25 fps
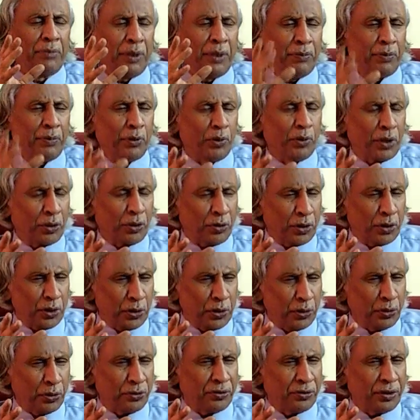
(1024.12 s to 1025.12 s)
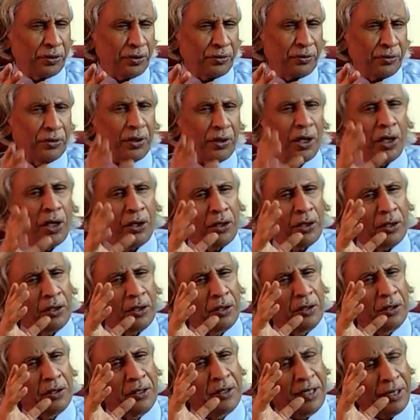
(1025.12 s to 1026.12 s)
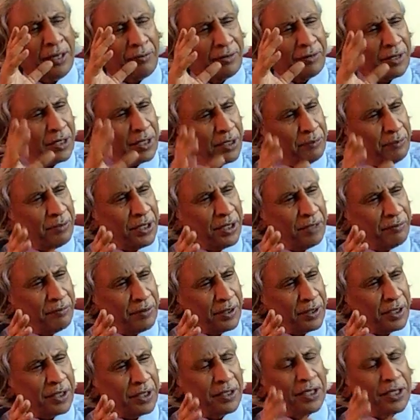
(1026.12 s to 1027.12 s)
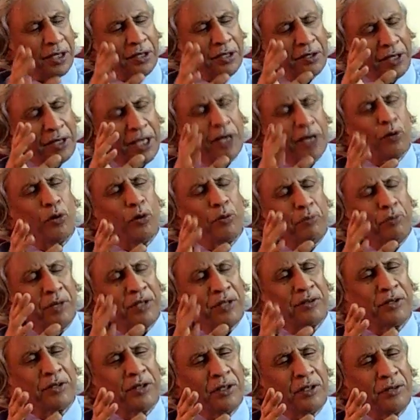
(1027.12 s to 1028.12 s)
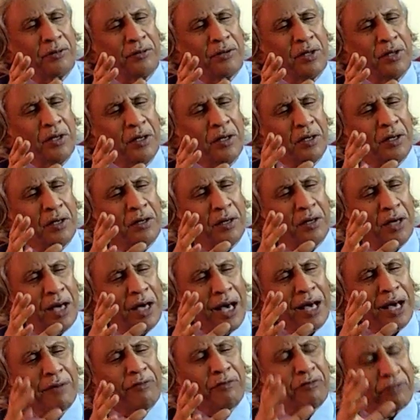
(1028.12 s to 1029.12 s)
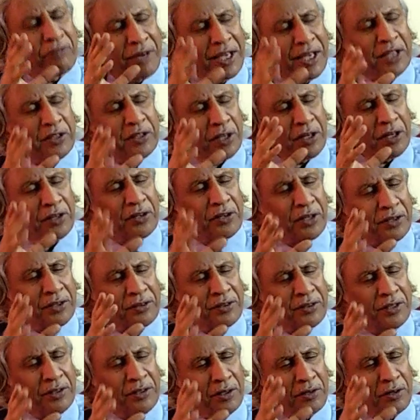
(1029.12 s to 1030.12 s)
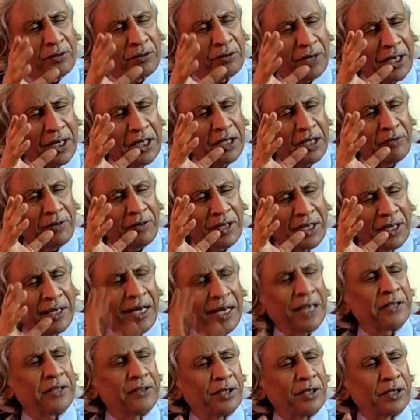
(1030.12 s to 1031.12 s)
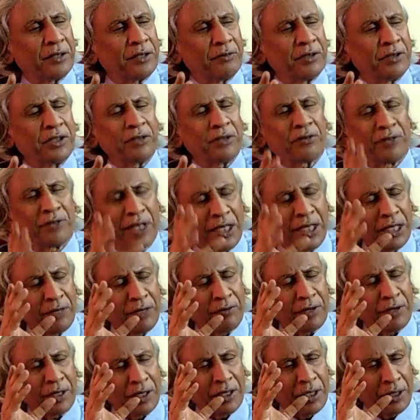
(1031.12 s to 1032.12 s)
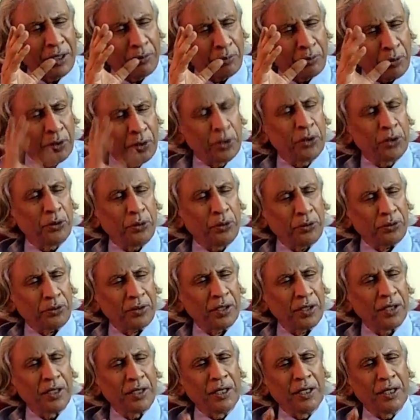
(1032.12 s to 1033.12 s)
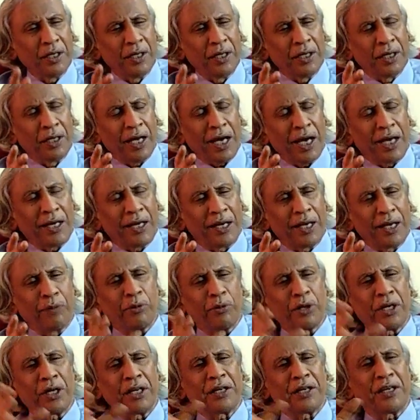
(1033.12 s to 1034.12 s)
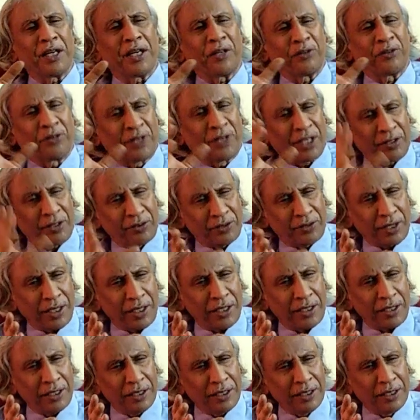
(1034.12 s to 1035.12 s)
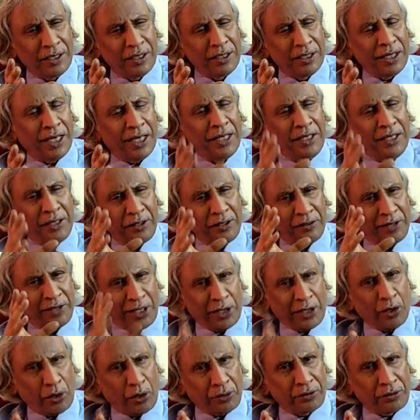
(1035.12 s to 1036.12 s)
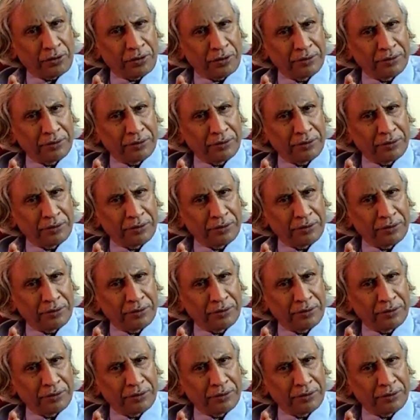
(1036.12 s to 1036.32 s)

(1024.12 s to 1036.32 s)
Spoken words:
who are going to use this are definitely benefited. The take-home message is, have faith and trust in this scientific gadget which is scientifically produced and laboratory has tested and it is endorsed.